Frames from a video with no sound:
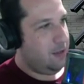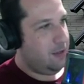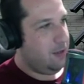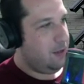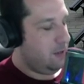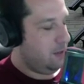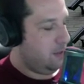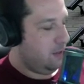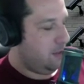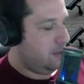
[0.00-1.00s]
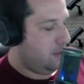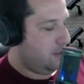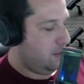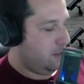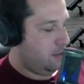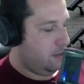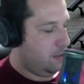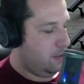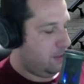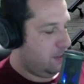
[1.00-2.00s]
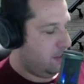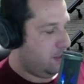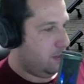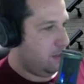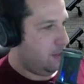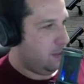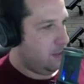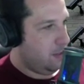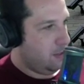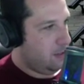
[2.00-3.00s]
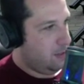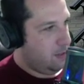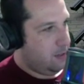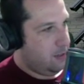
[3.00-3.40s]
[no speech]